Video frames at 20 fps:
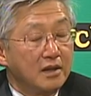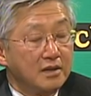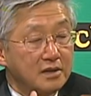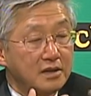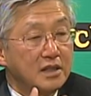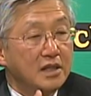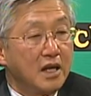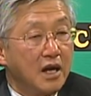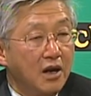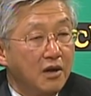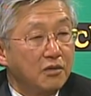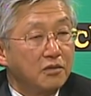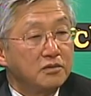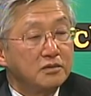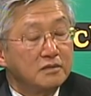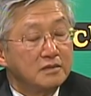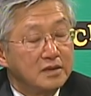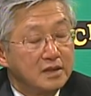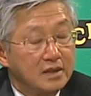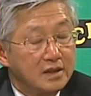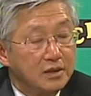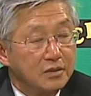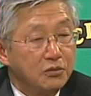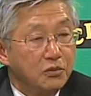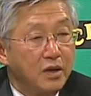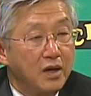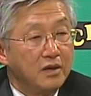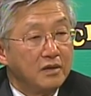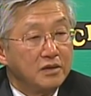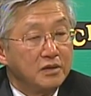see how
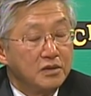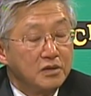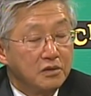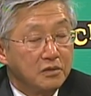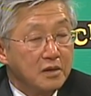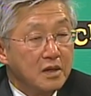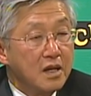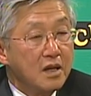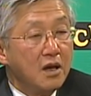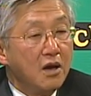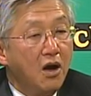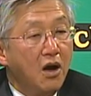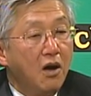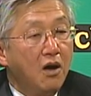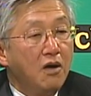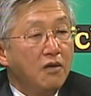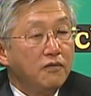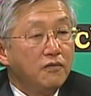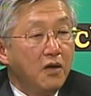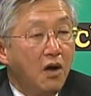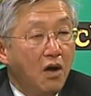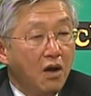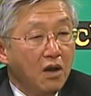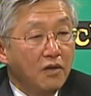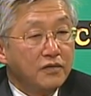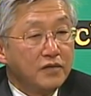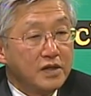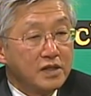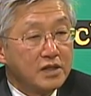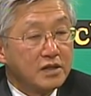well you do. All
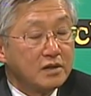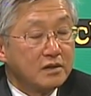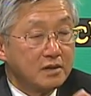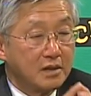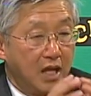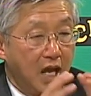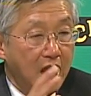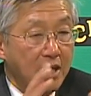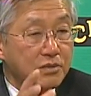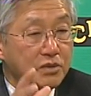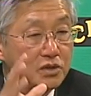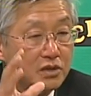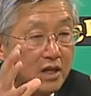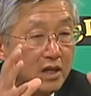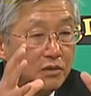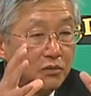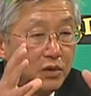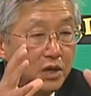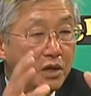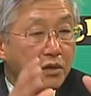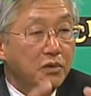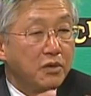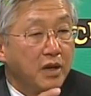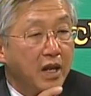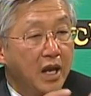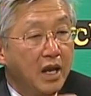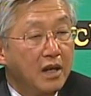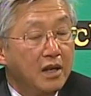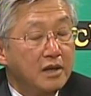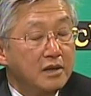of these games that we
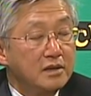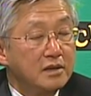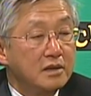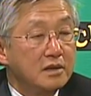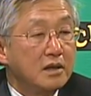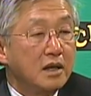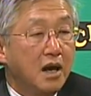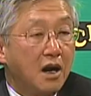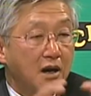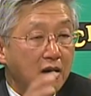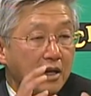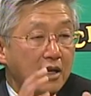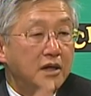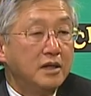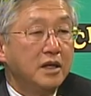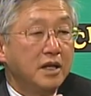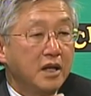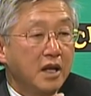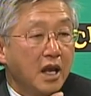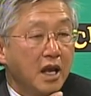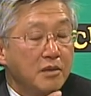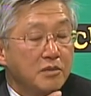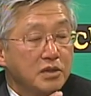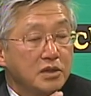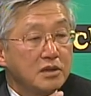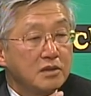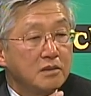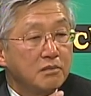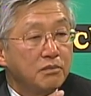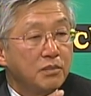created are learning
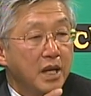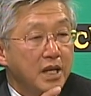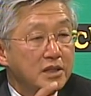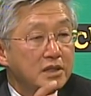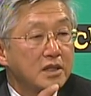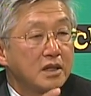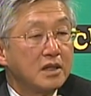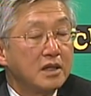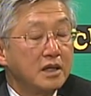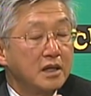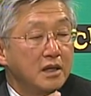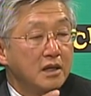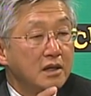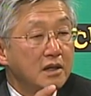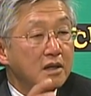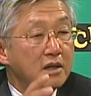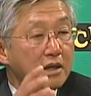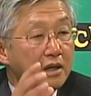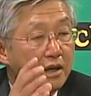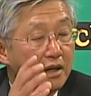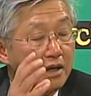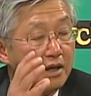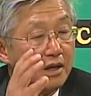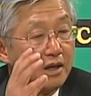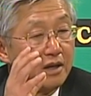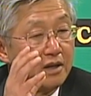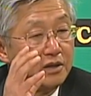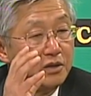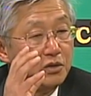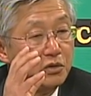games. Basically,
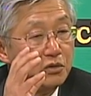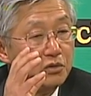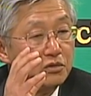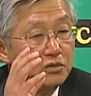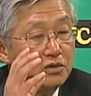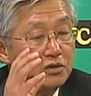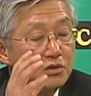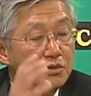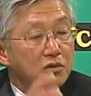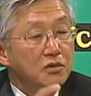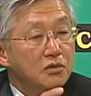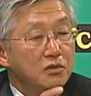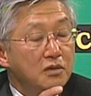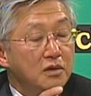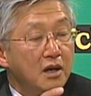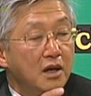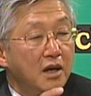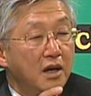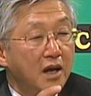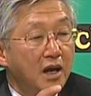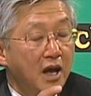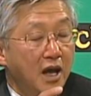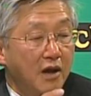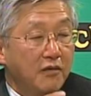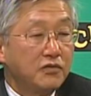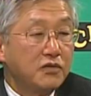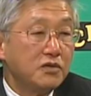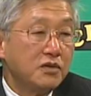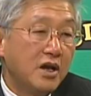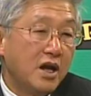you do
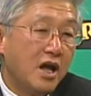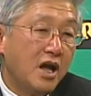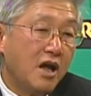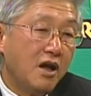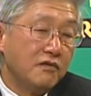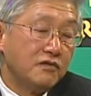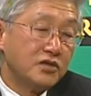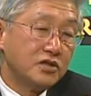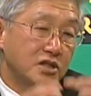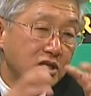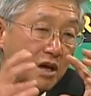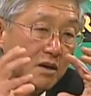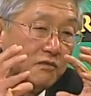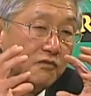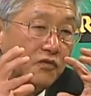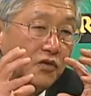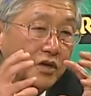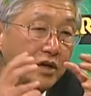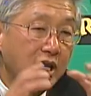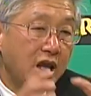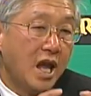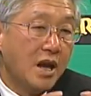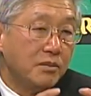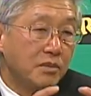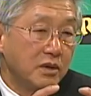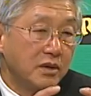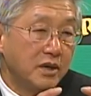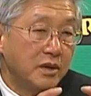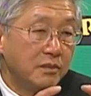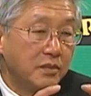have to have some
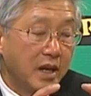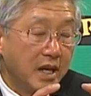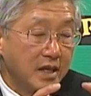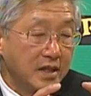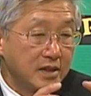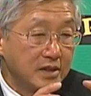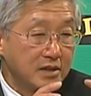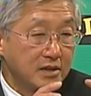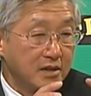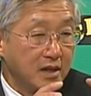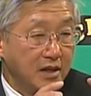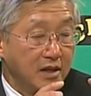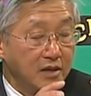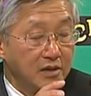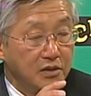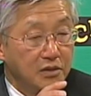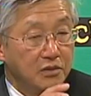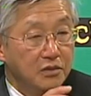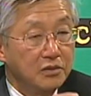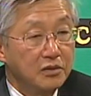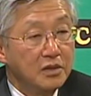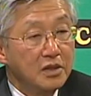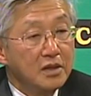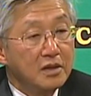vocabulary base that you